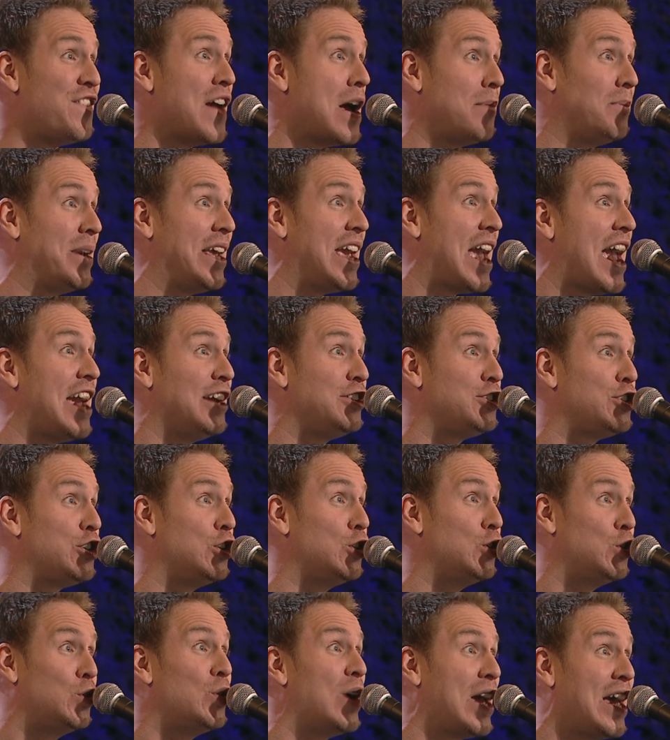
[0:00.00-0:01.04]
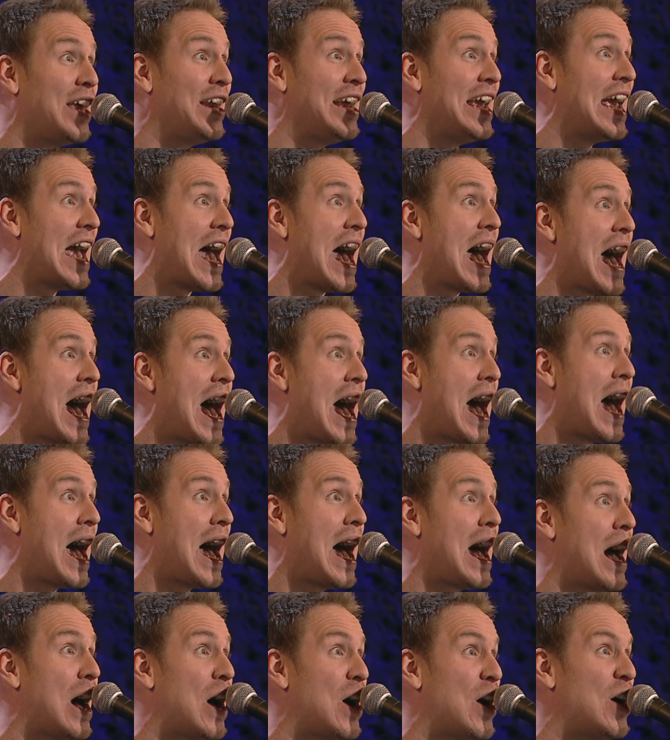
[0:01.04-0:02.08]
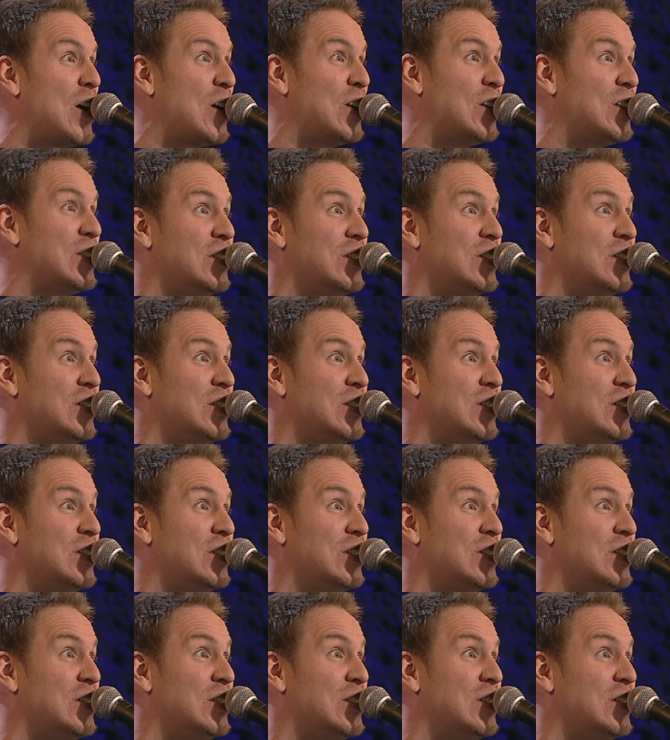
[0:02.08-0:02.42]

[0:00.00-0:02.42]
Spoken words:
family hates you anyhow.